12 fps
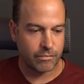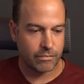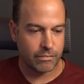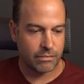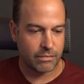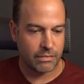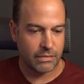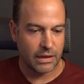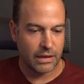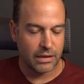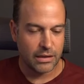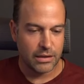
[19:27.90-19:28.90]
own?
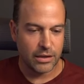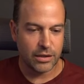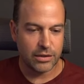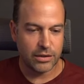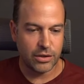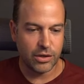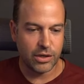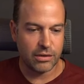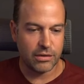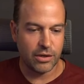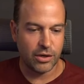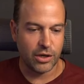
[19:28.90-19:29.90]
Can you
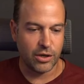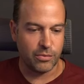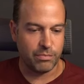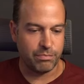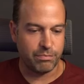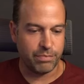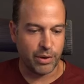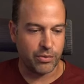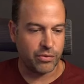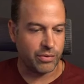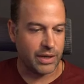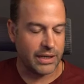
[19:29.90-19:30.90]
buy some? You can do
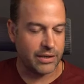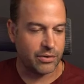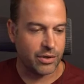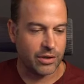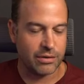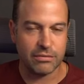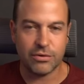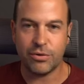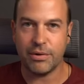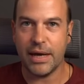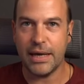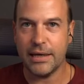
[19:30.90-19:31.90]
both, really. You can
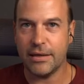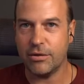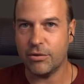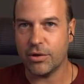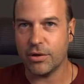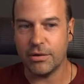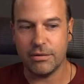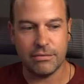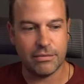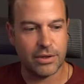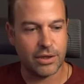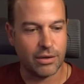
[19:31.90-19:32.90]
create, you can
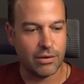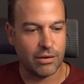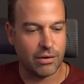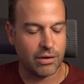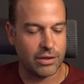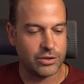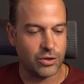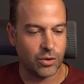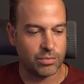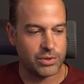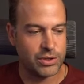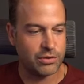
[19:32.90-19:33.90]

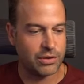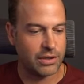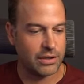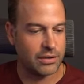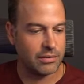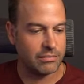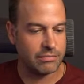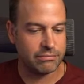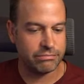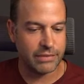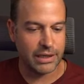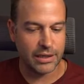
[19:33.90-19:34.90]
adopt, you can
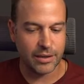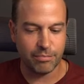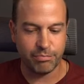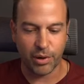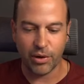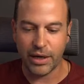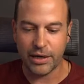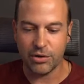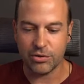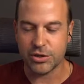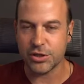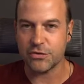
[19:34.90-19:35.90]
buy,
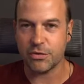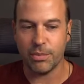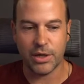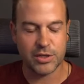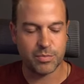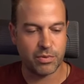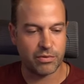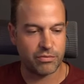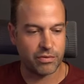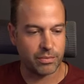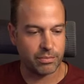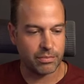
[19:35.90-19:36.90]
not just from us, but
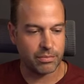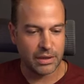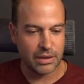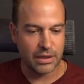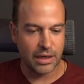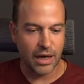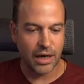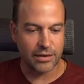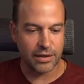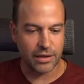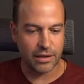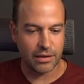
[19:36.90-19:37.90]
from
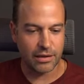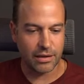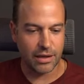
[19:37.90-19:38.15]
other